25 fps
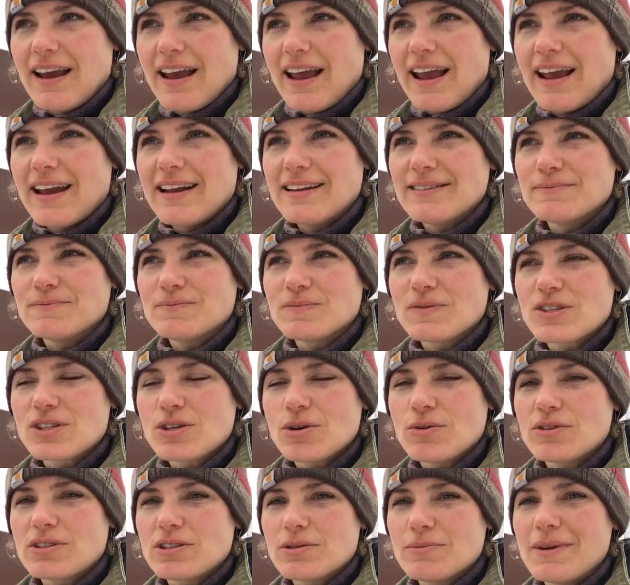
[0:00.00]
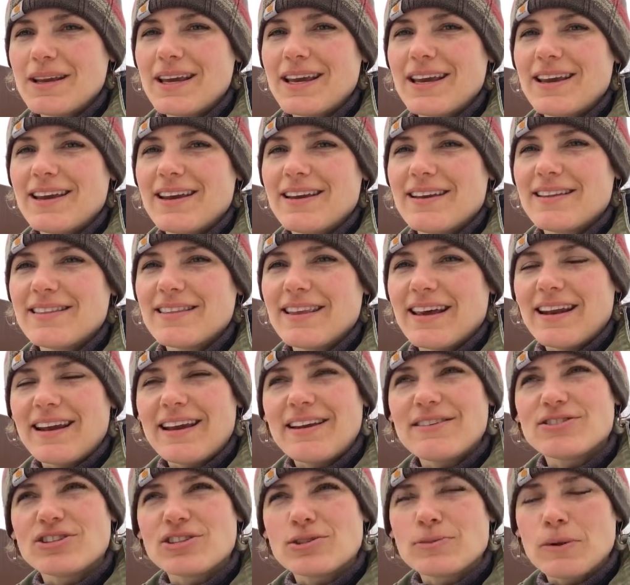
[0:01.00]
and so to me, then
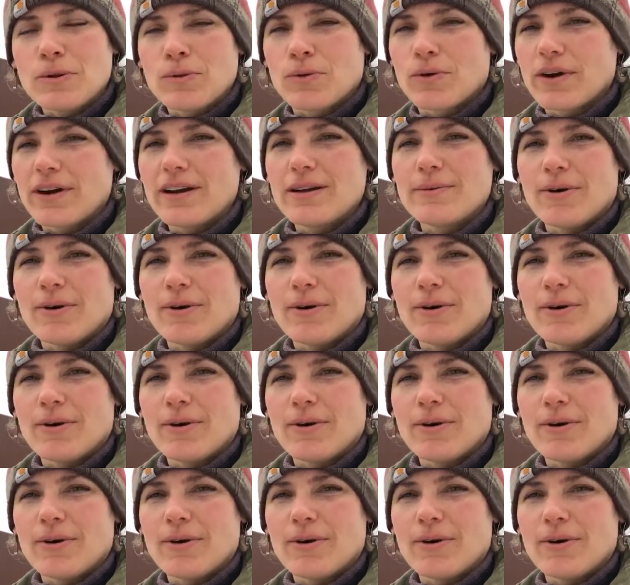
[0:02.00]
I'd just be worried